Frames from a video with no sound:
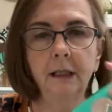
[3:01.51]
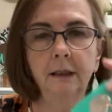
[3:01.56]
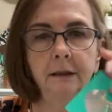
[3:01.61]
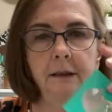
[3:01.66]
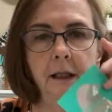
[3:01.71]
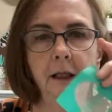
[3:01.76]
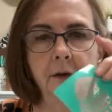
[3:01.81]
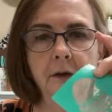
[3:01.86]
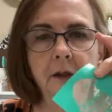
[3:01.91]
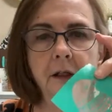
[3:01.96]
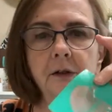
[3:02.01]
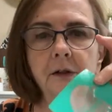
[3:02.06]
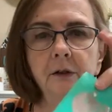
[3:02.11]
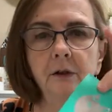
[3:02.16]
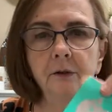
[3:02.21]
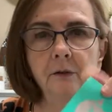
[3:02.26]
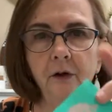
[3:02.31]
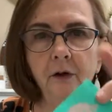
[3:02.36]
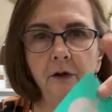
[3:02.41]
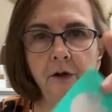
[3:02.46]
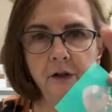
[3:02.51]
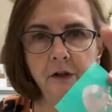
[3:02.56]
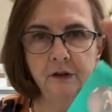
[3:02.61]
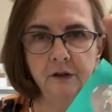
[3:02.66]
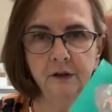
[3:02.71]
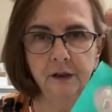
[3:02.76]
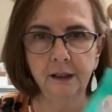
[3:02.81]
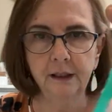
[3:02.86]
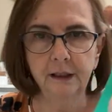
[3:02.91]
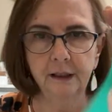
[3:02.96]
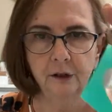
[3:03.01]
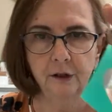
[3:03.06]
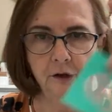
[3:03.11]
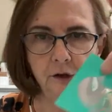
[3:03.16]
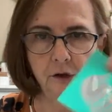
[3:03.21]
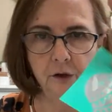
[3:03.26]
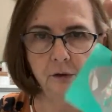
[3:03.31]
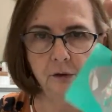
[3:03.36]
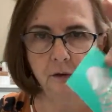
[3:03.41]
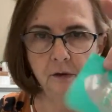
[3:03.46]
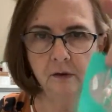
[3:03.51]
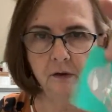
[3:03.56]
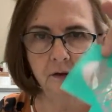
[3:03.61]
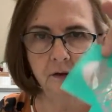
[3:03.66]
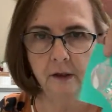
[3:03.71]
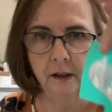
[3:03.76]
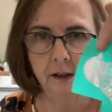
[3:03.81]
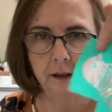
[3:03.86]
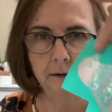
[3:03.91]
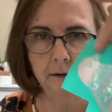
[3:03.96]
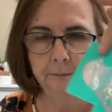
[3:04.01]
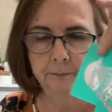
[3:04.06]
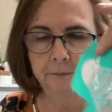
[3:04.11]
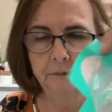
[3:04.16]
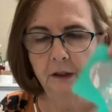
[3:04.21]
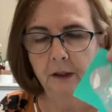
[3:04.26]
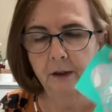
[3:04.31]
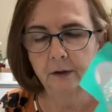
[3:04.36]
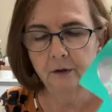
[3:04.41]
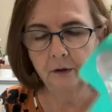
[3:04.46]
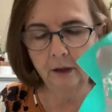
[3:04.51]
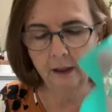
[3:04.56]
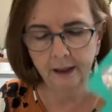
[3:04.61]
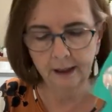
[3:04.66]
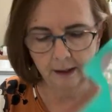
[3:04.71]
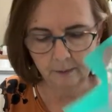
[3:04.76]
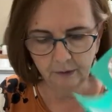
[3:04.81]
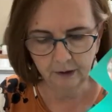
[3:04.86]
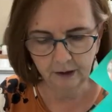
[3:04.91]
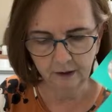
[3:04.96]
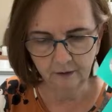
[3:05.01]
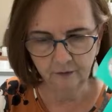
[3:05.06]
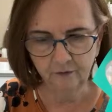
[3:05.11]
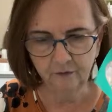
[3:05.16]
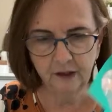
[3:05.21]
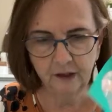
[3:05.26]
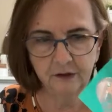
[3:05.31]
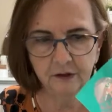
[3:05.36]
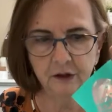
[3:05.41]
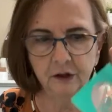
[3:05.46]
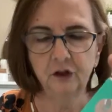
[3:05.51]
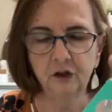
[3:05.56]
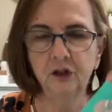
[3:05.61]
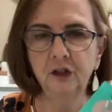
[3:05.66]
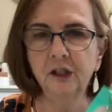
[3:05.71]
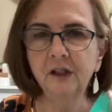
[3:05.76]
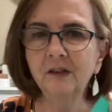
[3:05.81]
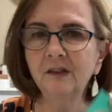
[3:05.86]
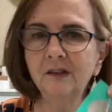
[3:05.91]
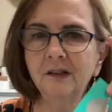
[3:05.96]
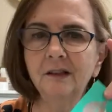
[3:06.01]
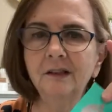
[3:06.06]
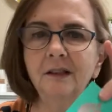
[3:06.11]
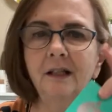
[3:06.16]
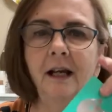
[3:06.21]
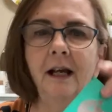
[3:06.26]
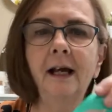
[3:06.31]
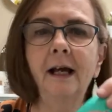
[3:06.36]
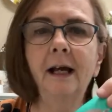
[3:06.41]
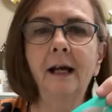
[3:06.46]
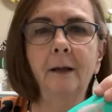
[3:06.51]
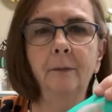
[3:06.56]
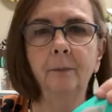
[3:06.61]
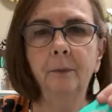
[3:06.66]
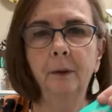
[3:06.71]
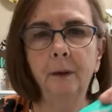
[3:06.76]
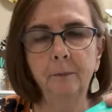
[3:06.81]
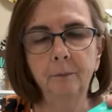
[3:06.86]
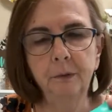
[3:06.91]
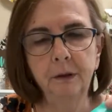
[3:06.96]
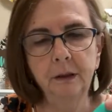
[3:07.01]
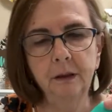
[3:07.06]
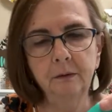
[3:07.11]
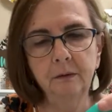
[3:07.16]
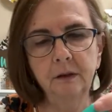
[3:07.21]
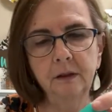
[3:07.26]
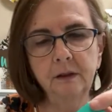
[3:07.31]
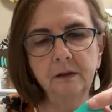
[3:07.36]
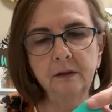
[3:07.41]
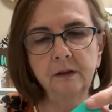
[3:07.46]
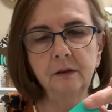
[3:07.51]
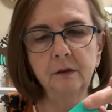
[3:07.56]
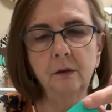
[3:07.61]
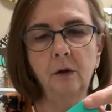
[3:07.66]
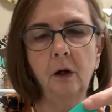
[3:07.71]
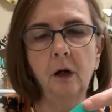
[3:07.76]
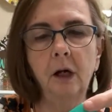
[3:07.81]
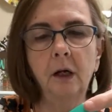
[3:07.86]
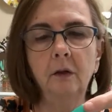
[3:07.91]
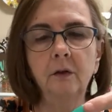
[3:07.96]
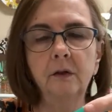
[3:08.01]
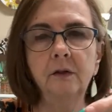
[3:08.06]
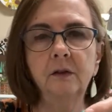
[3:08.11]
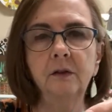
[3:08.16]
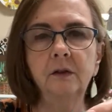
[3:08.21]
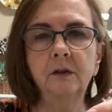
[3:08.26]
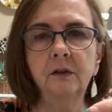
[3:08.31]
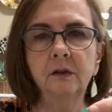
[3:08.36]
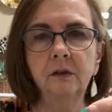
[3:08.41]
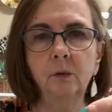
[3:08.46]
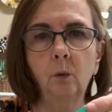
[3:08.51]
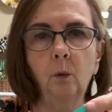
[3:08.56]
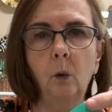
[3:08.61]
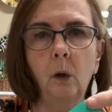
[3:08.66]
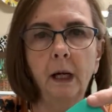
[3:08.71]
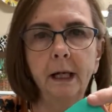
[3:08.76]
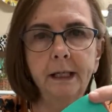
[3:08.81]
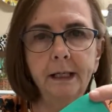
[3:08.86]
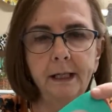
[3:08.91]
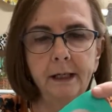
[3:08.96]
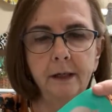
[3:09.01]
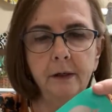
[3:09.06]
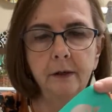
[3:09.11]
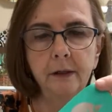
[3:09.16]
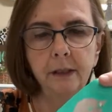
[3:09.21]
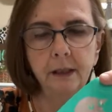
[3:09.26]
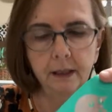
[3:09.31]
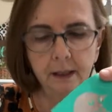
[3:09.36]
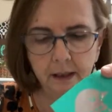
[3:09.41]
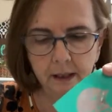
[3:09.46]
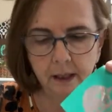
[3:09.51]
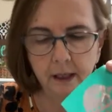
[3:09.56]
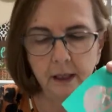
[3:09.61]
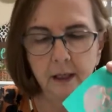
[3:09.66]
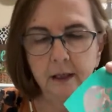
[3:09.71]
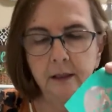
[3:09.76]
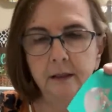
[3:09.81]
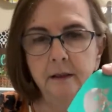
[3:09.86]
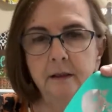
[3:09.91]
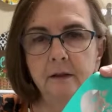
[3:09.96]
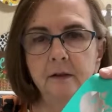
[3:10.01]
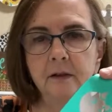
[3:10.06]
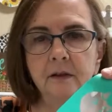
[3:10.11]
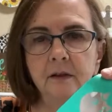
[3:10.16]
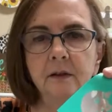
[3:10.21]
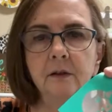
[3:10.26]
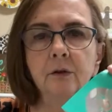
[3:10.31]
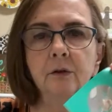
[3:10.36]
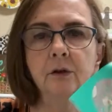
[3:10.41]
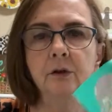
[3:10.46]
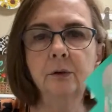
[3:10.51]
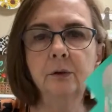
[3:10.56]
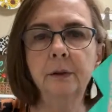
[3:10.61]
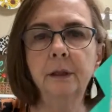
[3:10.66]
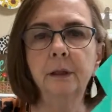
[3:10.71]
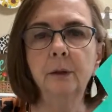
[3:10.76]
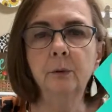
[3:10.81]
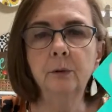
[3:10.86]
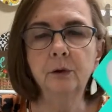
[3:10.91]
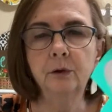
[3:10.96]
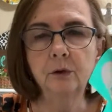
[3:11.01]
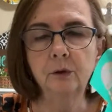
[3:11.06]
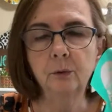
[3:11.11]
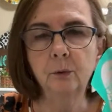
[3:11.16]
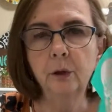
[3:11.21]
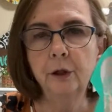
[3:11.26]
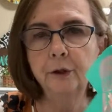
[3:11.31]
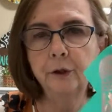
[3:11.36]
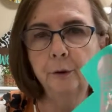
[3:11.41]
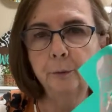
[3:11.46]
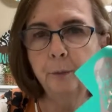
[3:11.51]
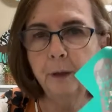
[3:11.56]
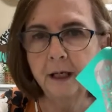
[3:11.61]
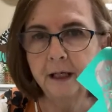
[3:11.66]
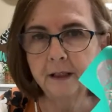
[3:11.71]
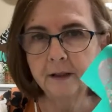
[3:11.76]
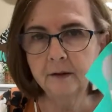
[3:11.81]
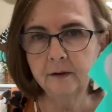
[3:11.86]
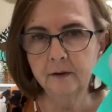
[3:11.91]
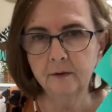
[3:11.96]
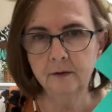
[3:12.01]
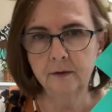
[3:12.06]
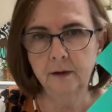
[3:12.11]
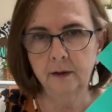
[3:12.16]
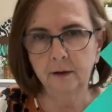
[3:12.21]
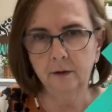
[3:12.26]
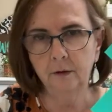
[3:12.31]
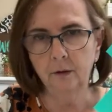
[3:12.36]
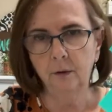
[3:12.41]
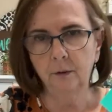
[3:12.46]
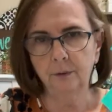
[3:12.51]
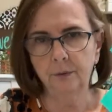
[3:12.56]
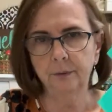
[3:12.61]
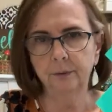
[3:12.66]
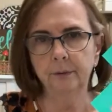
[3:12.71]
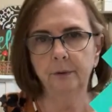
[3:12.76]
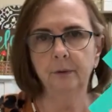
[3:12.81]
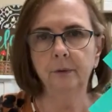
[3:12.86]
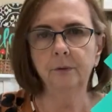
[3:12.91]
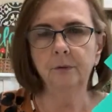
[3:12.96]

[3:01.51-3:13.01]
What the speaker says: Now these are very sticky, as you can see. So I am going to fuzz it just a tad, but this is all this white area is silk screen, which is where your paste is going to go through.